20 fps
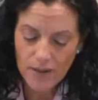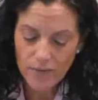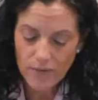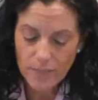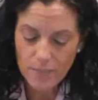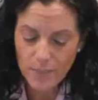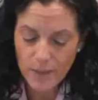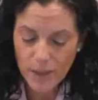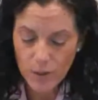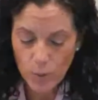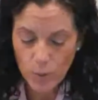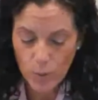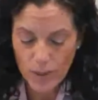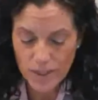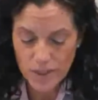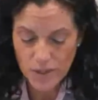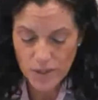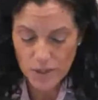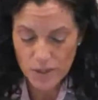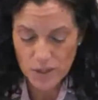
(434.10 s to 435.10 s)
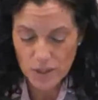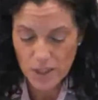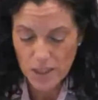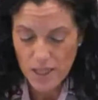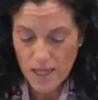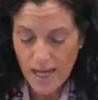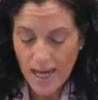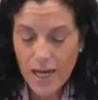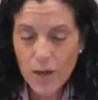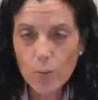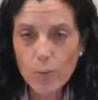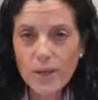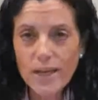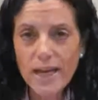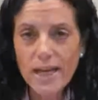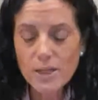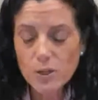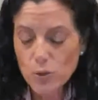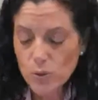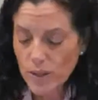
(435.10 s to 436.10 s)
a, very big question, and we
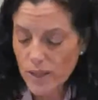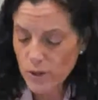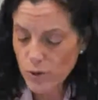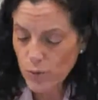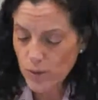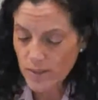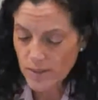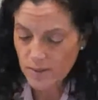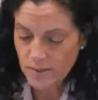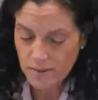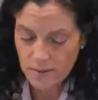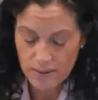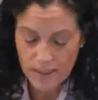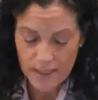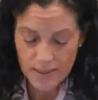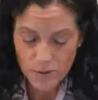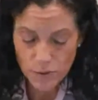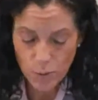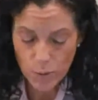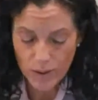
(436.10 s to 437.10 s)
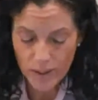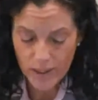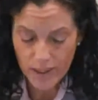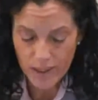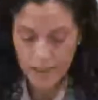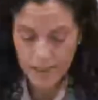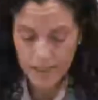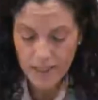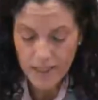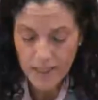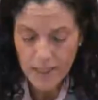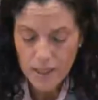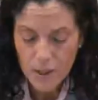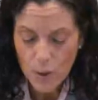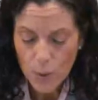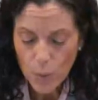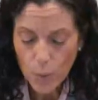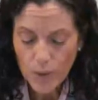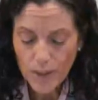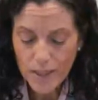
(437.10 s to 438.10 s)
had to address that quickly.
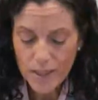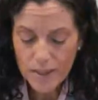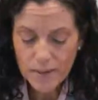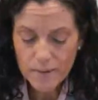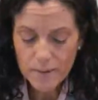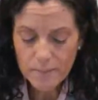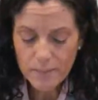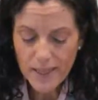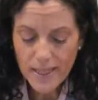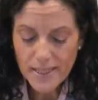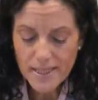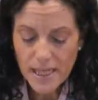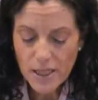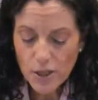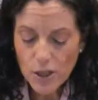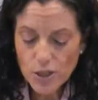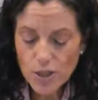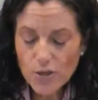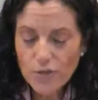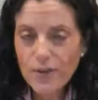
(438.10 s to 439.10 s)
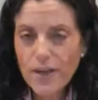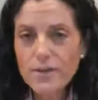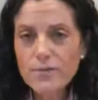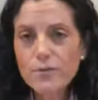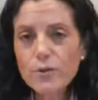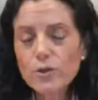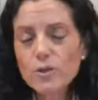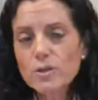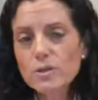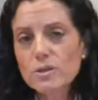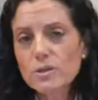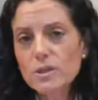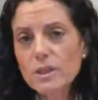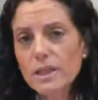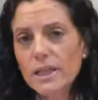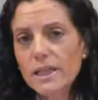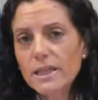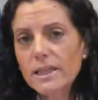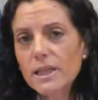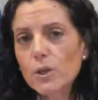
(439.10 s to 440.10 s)
We made a lot of efforts
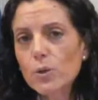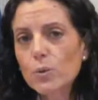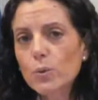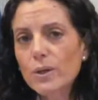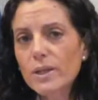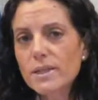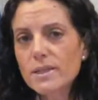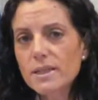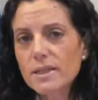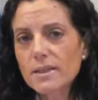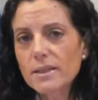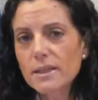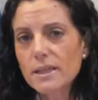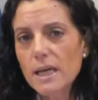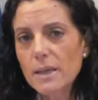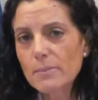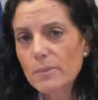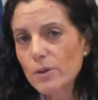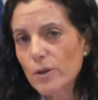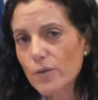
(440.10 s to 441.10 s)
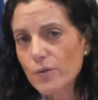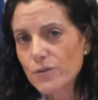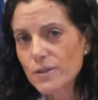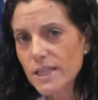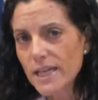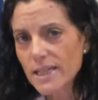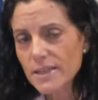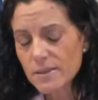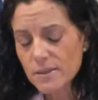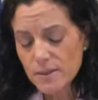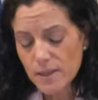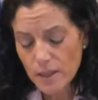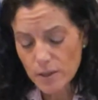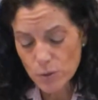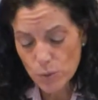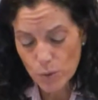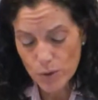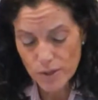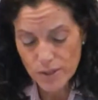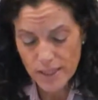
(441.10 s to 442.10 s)
in increasing the number of tests
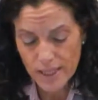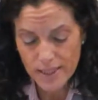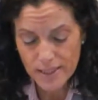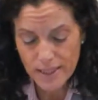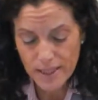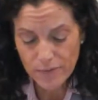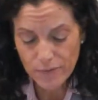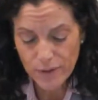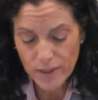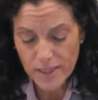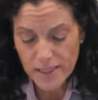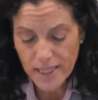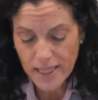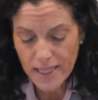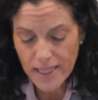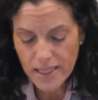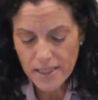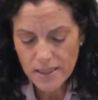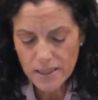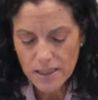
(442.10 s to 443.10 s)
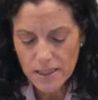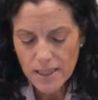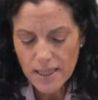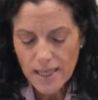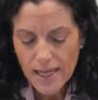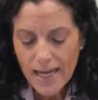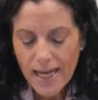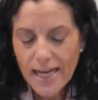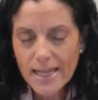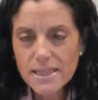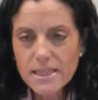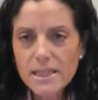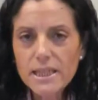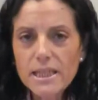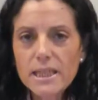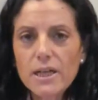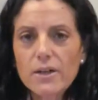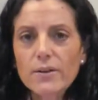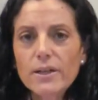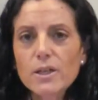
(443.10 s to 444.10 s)
that were done every day. And
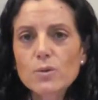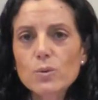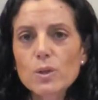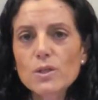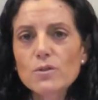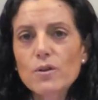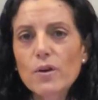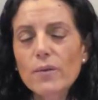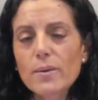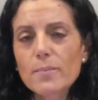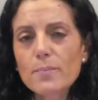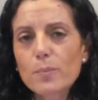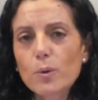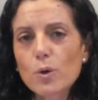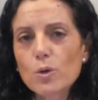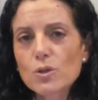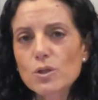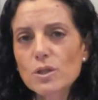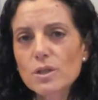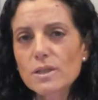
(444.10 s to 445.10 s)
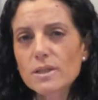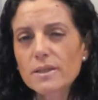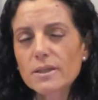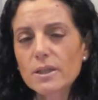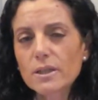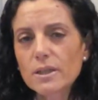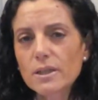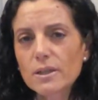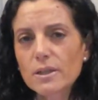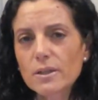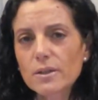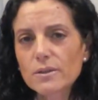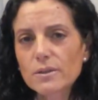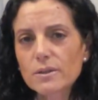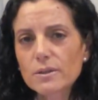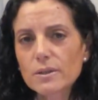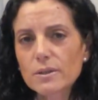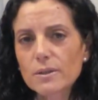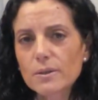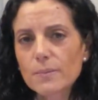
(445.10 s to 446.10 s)
here it was very important the
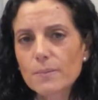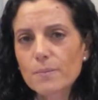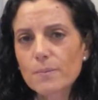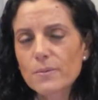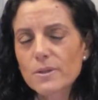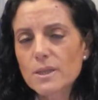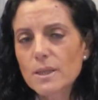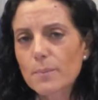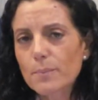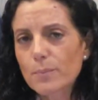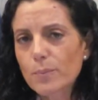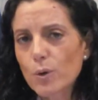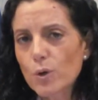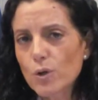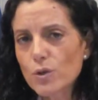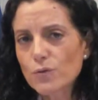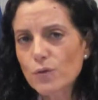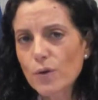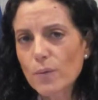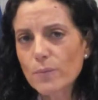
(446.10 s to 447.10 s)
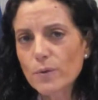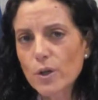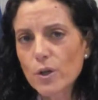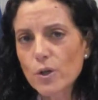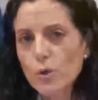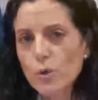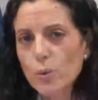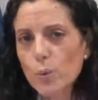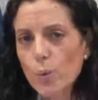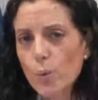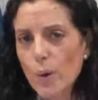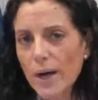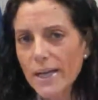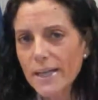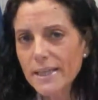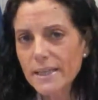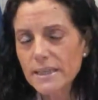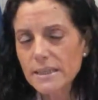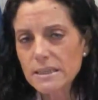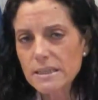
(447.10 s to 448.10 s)
the support from the
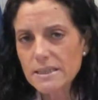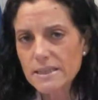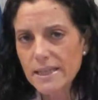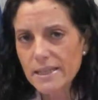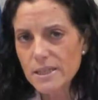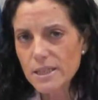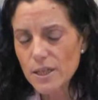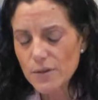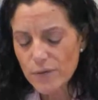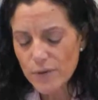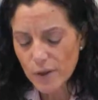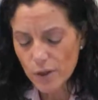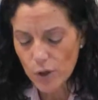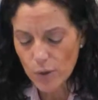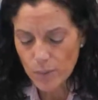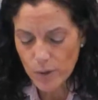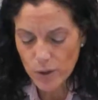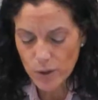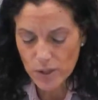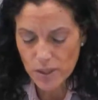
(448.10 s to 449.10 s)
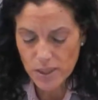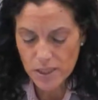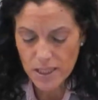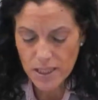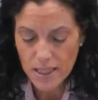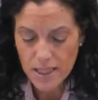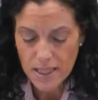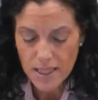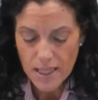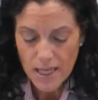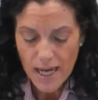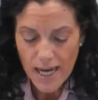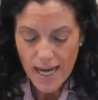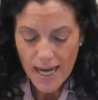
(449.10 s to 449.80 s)
Uruguayan scientific community